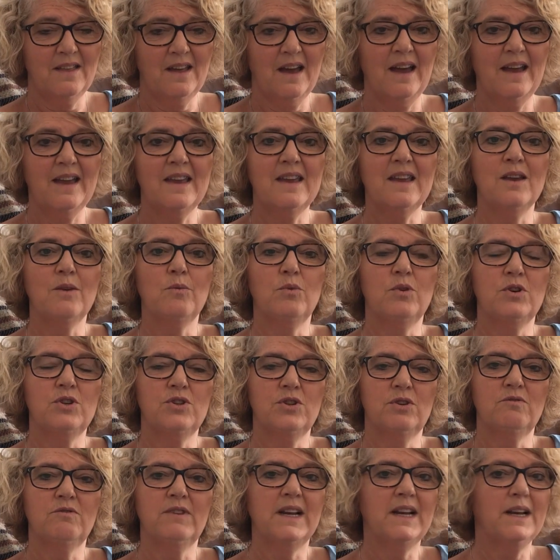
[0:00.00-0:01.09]
that he would
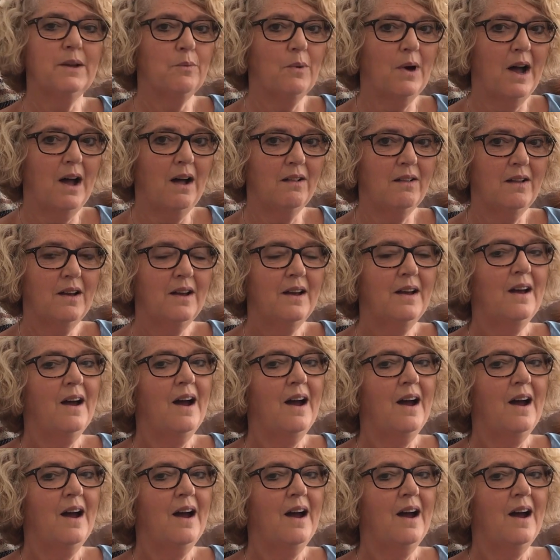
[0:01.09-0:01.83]
do really well